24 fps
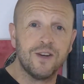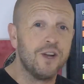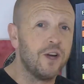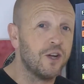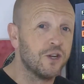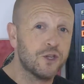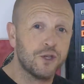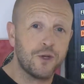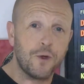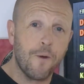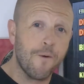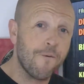
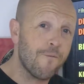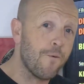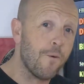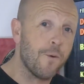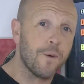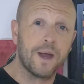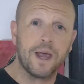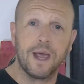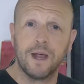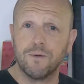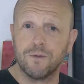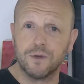not 2
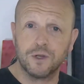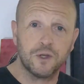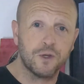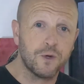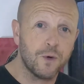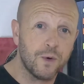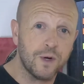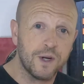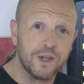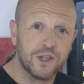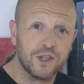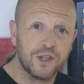or 4K
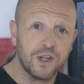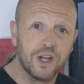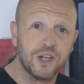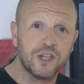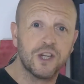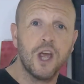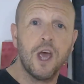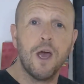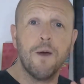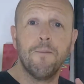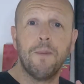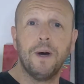restored as
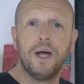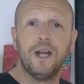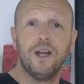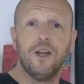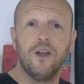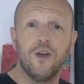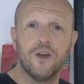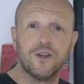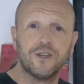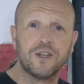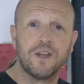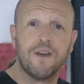such, but
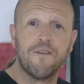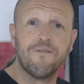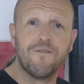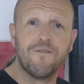looked